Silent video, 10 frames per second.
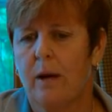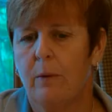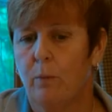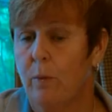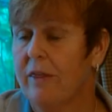
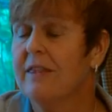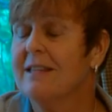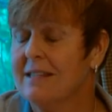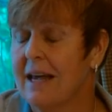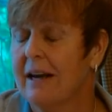
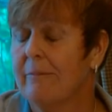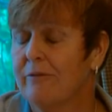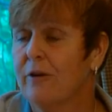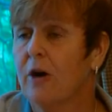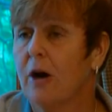with the
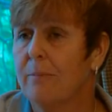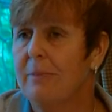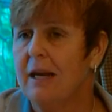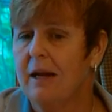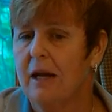setup for
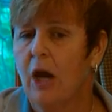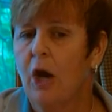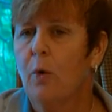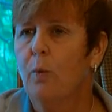our meeting,